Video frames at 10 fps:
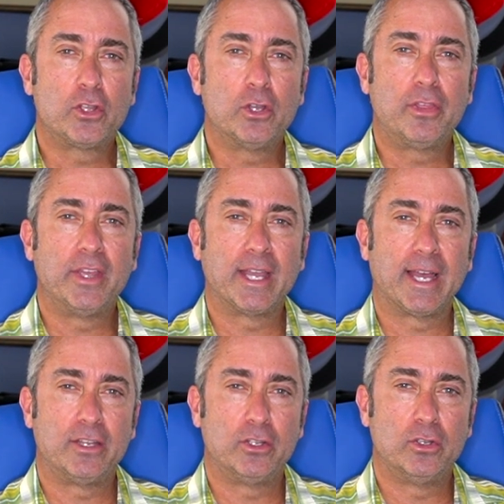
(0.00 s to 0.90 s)
good thing
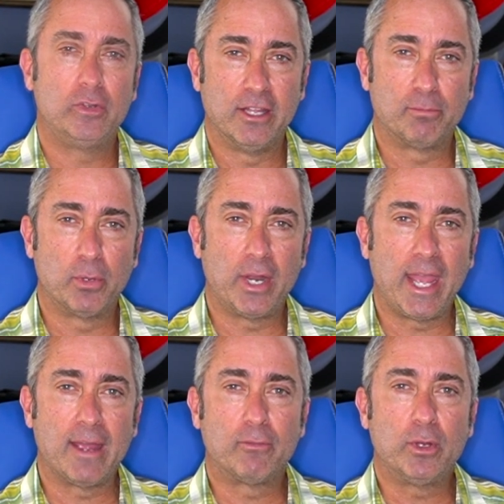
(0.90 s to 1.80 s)
I do is put
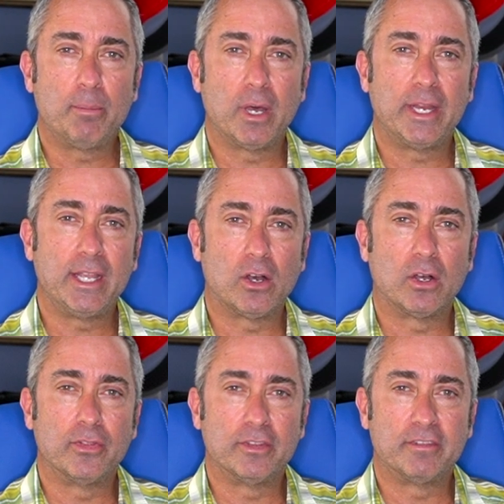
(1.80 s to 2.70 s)
everybody
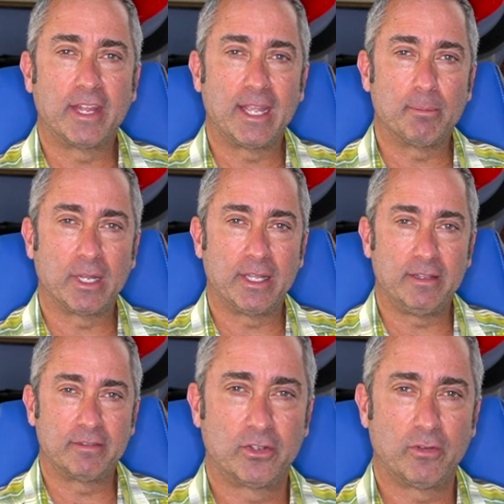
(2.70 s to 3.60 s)
on the same
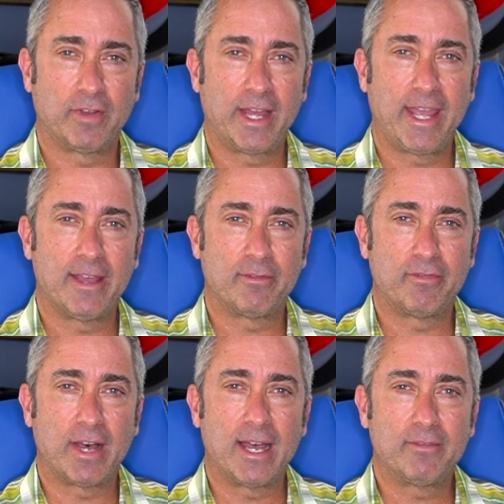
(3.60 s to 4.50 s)
lease. So if I have
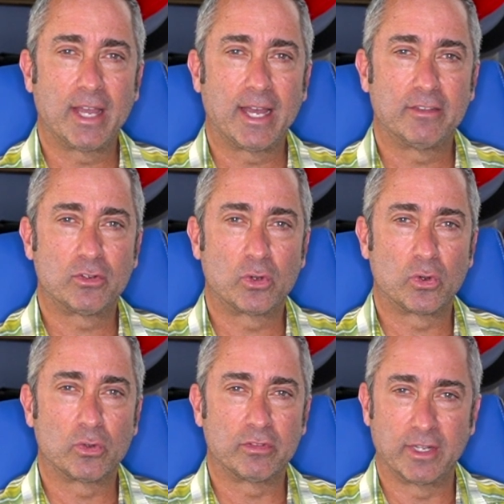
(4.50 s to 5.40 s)
5 guys or
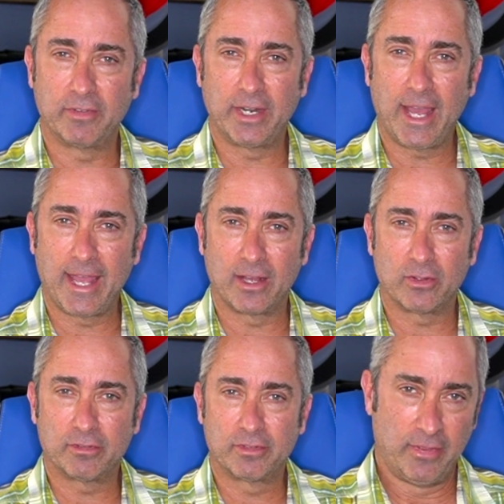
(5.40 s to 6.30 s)
girls living in a
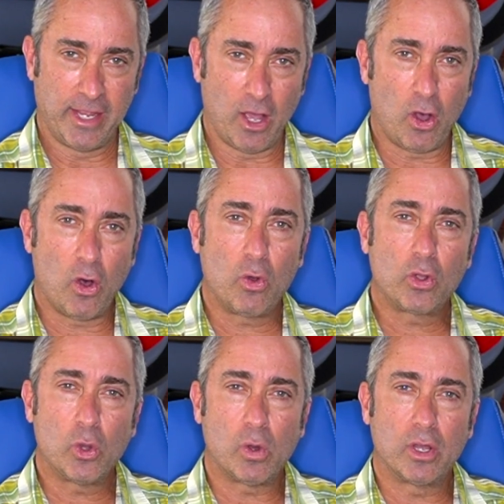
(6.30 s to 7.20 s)
house, they all
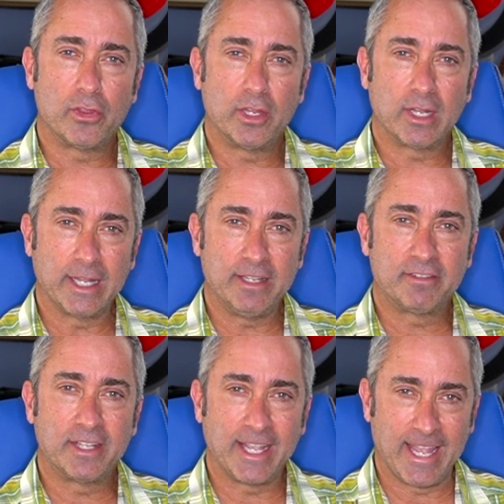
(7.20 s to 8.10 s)
go on the lease
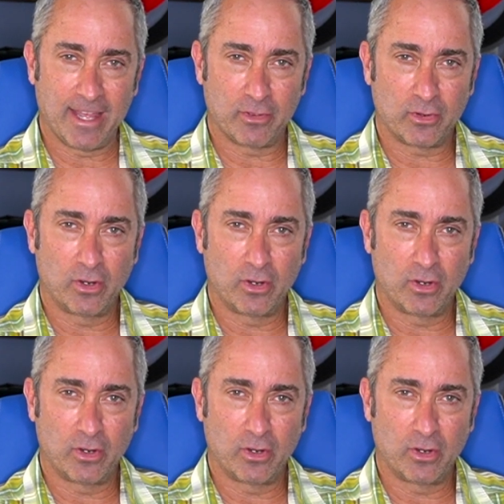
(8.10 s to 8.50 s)
together.